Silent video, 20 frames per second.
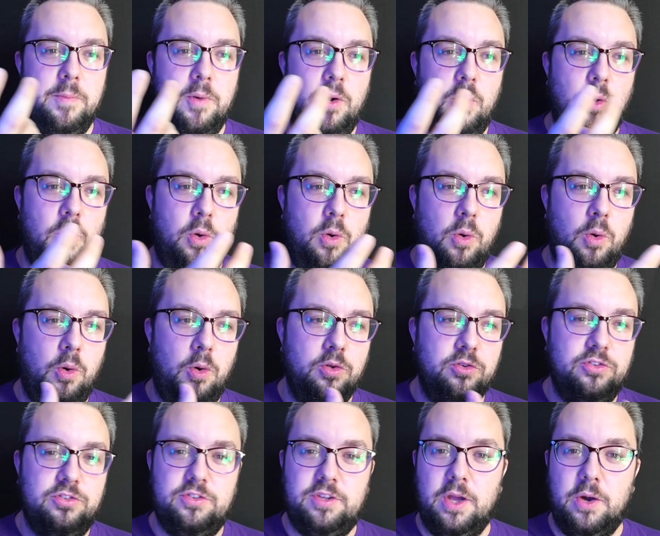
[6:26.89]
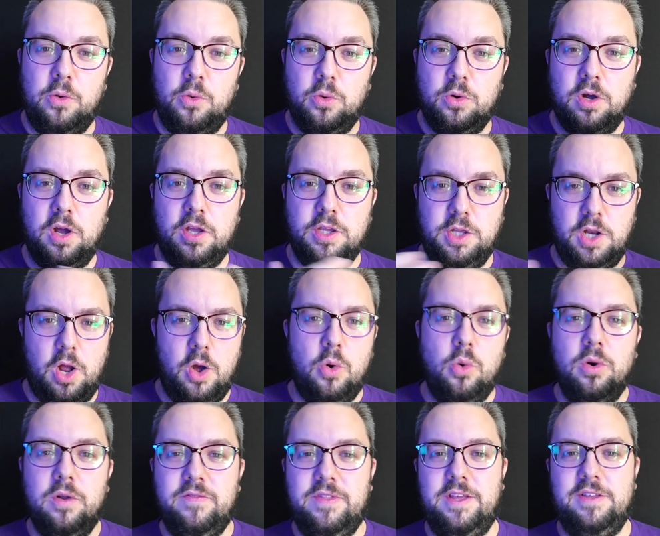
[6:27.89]
or Silk. You know,
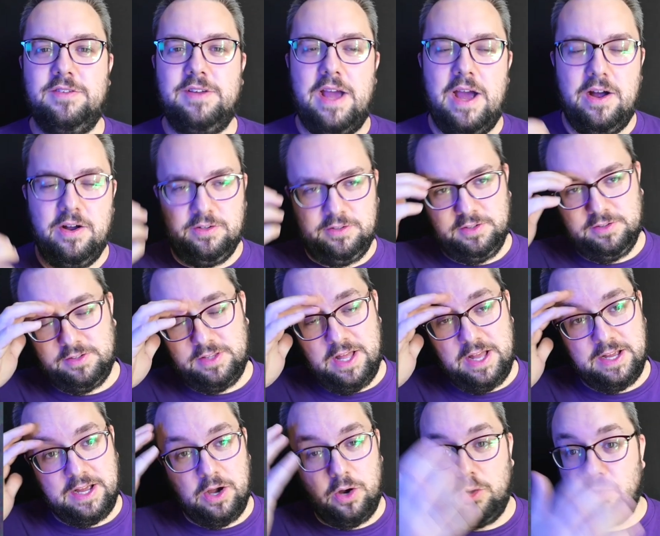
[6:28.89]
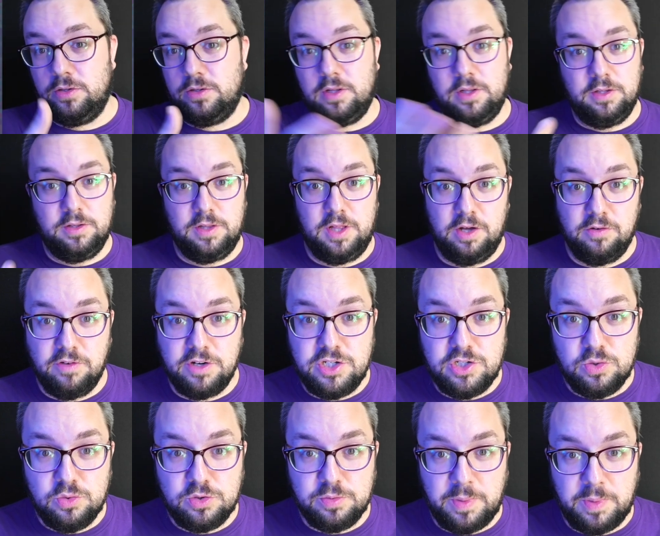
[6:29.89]
all of these characters that, or the
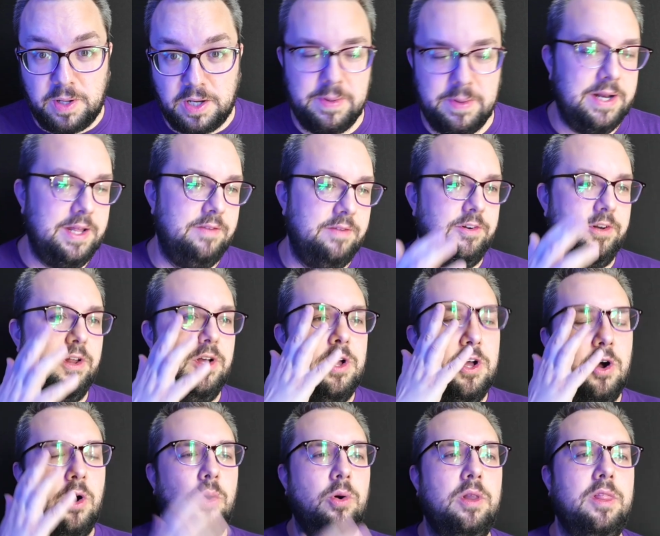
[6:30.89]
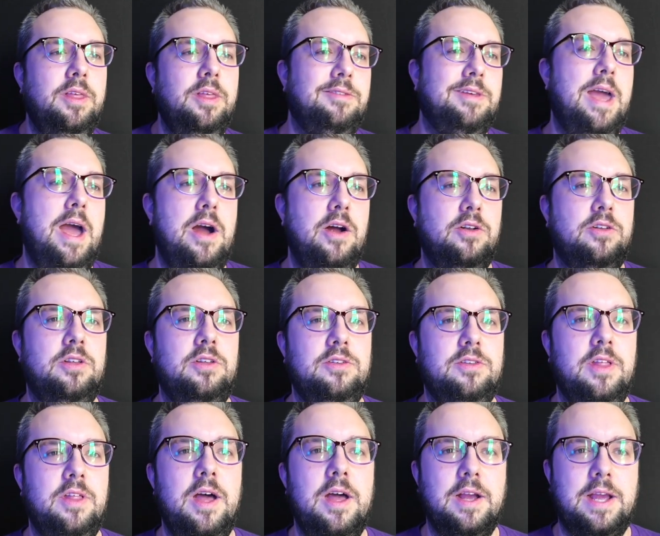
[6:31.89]
original Spider-Man even, all of these
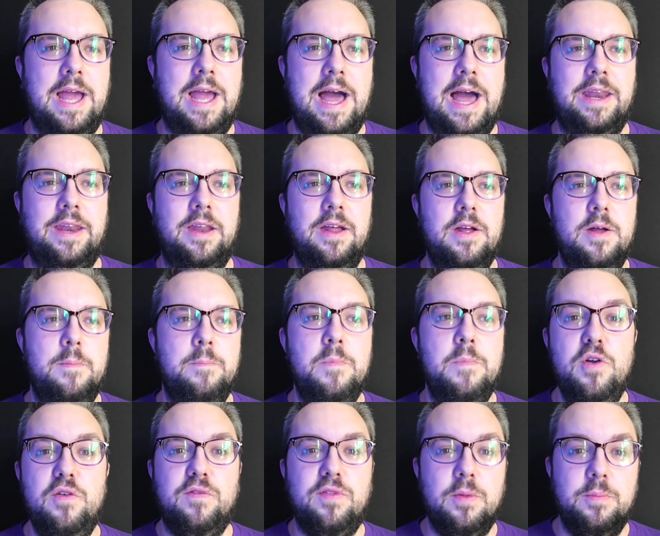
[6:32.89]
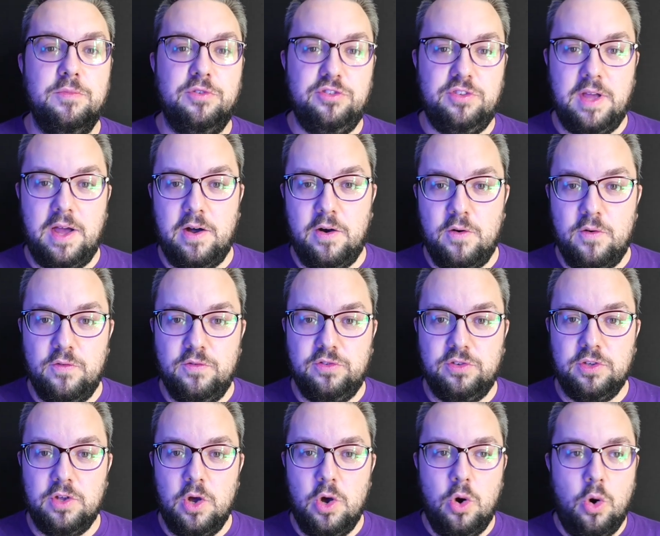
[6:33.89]
characters that can move
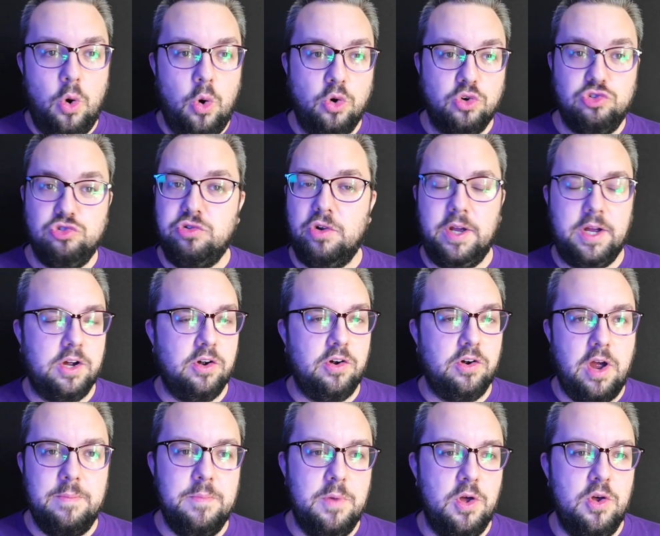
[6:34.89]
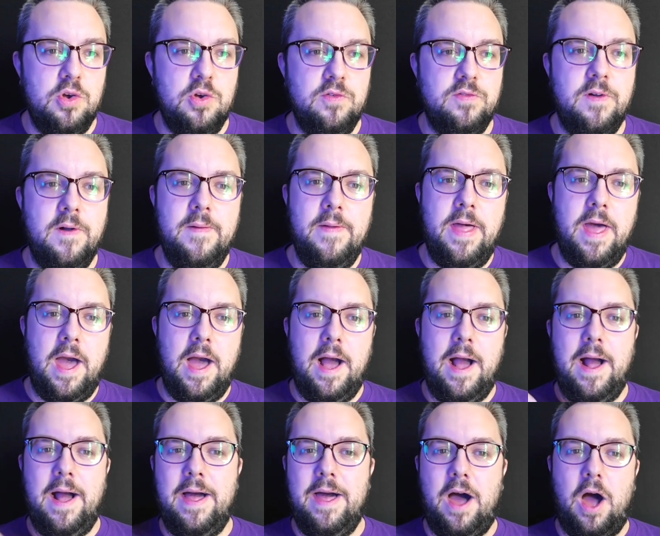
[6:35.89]
themselves or trigger and move.
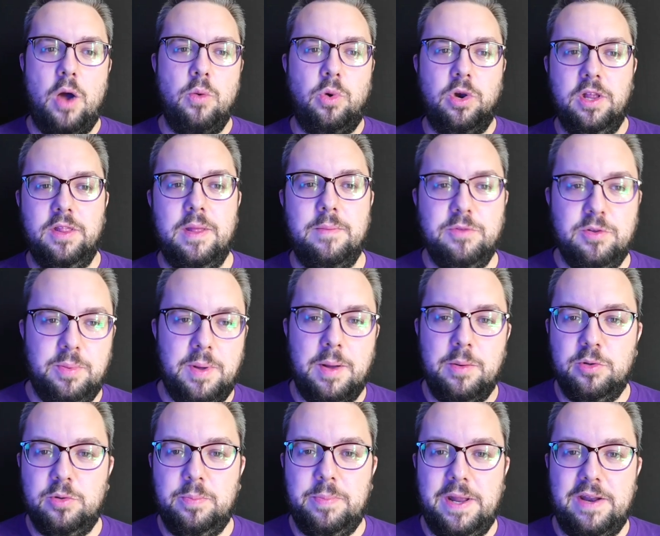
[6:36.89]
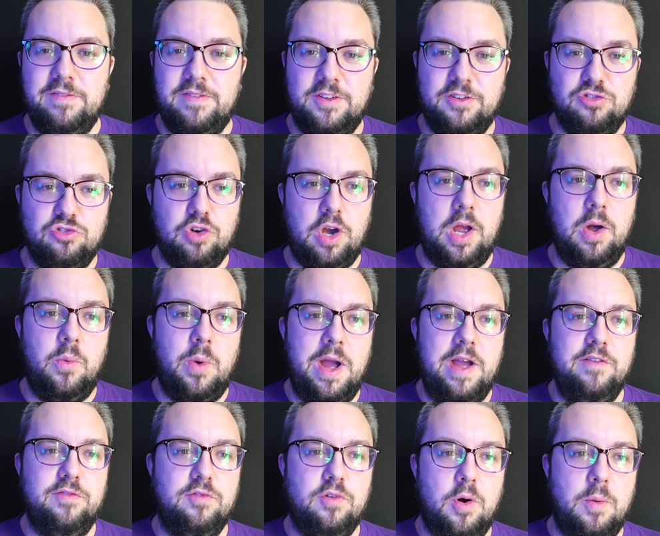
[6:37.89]
I wanted them to be able to benefit straight
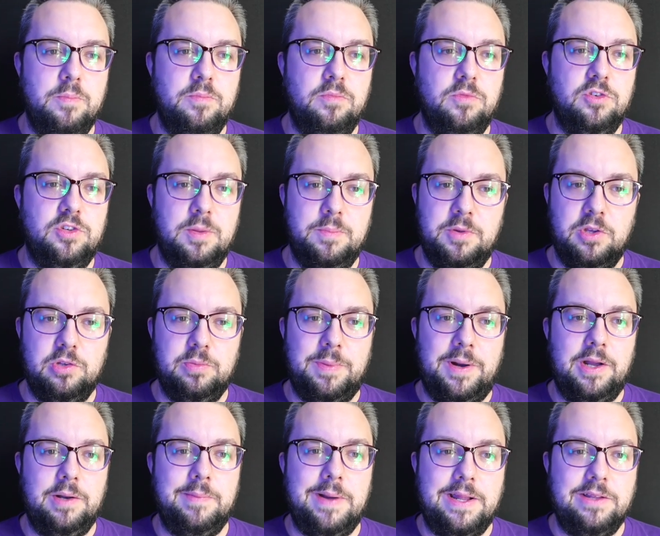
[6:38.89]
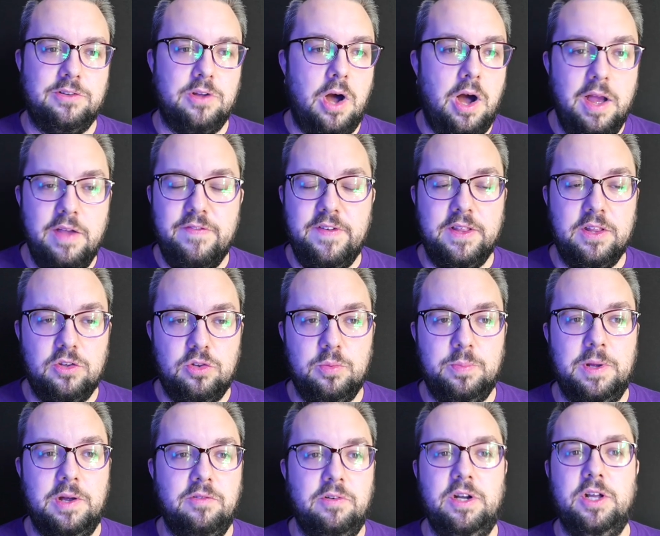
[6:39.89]
away from Symbiote Spider-Man. So I think this would
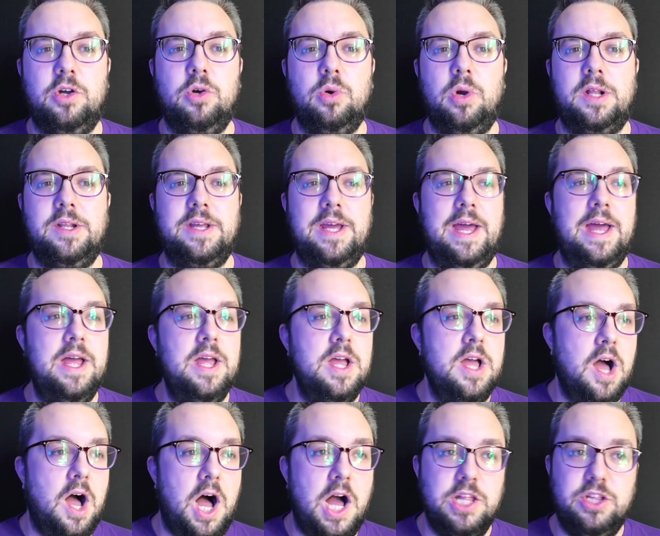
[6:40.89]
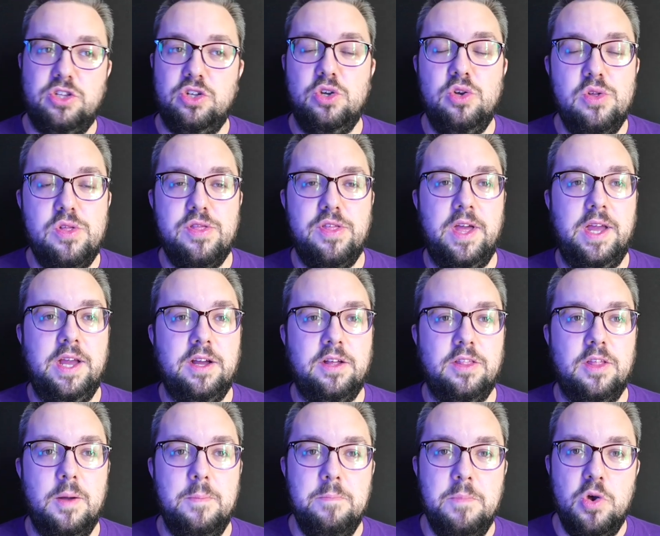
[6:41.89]
be a really cool idea. I do think
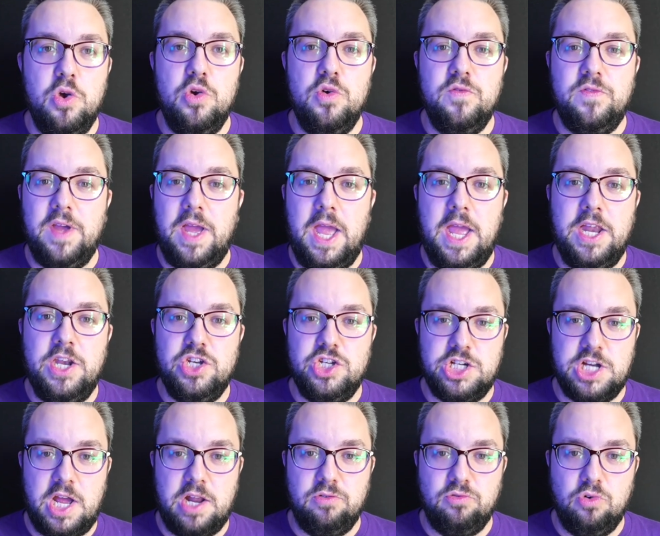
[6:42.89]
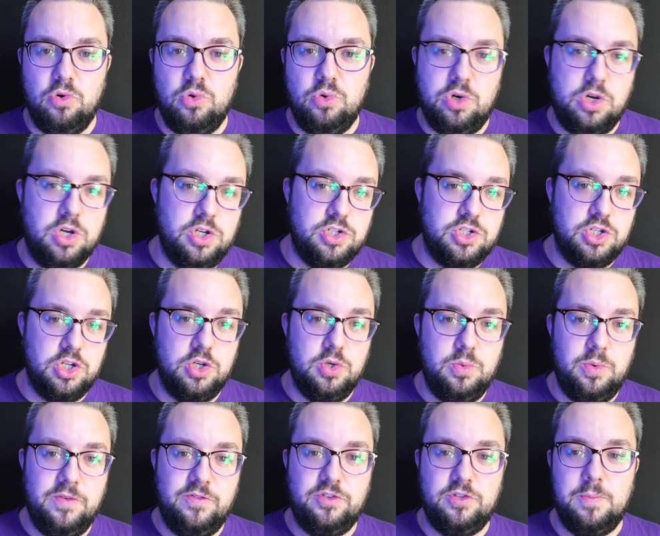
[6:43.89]
that move in general could do
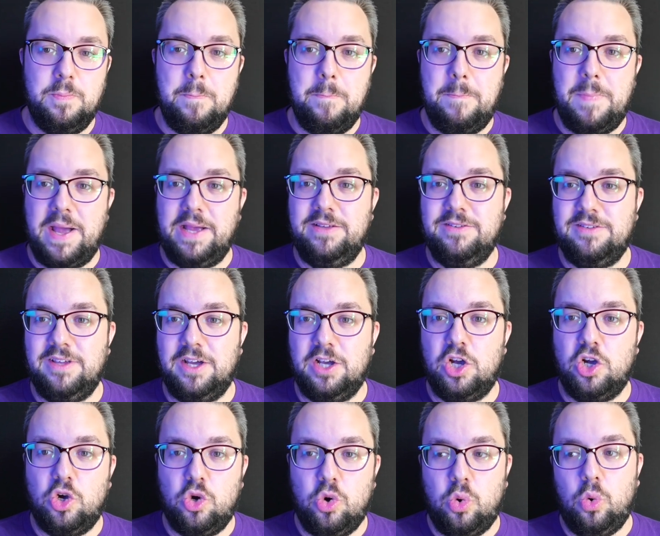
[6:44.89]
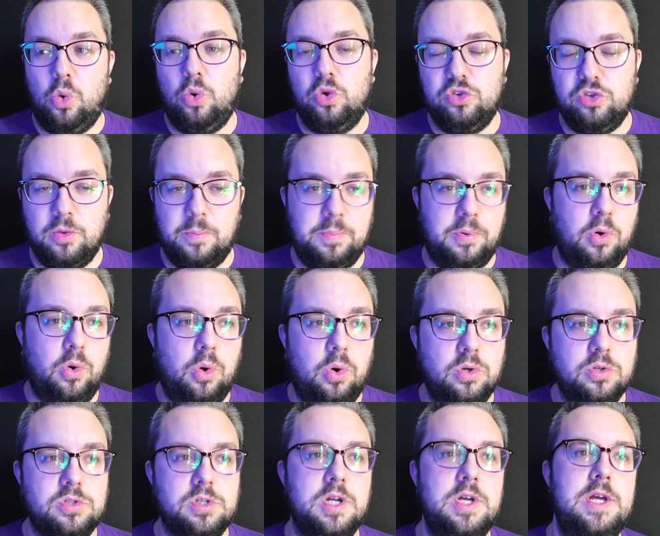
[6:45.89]
with some basic core
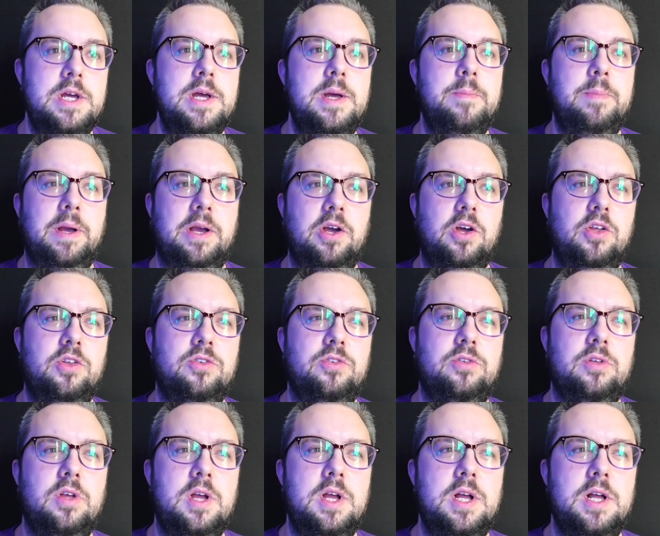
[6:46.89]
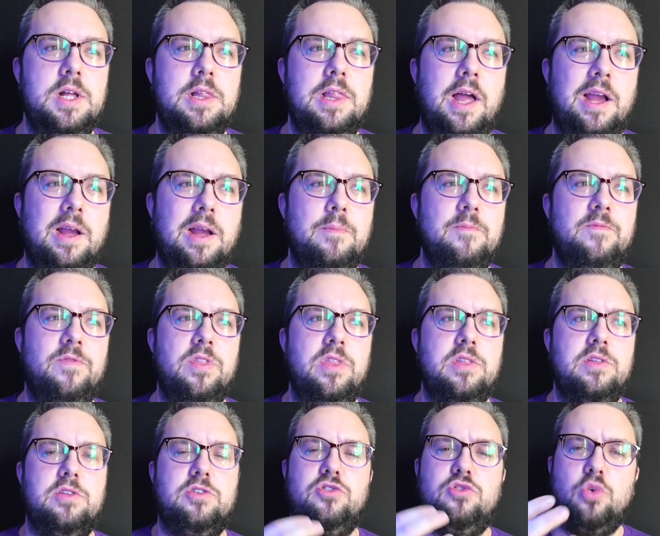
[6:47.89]
support, because like
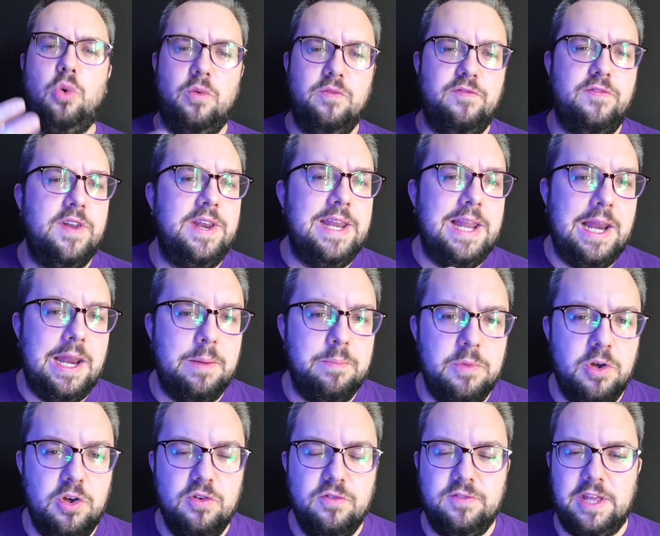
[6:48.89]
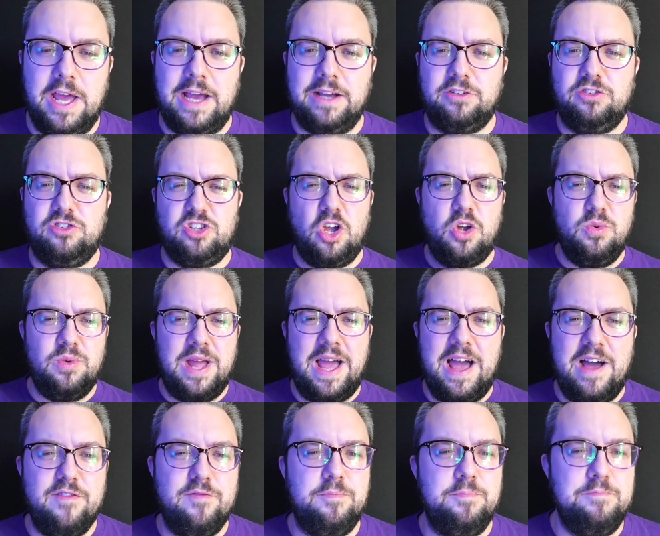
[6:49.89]
sort of vanilla move decks don't
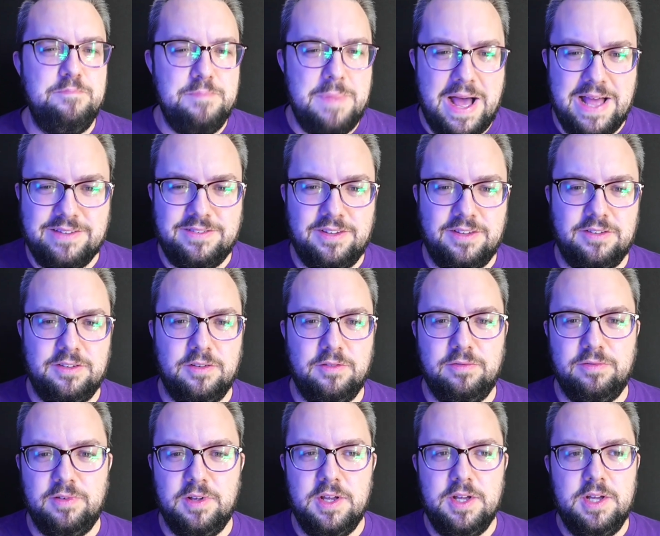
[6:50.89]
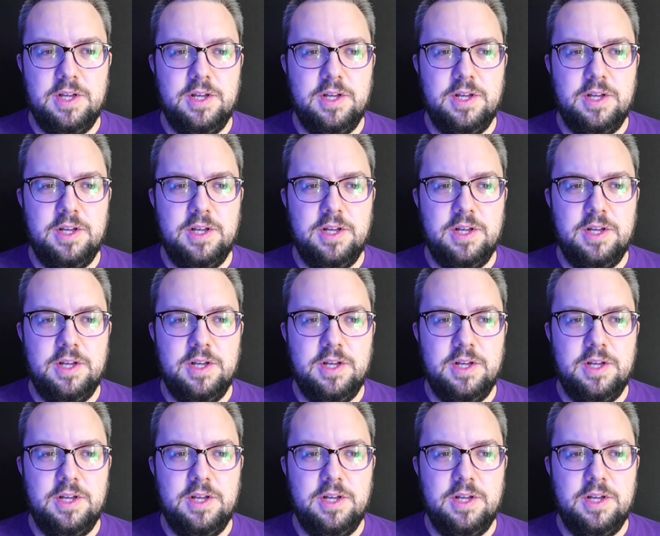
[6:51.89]
have masses of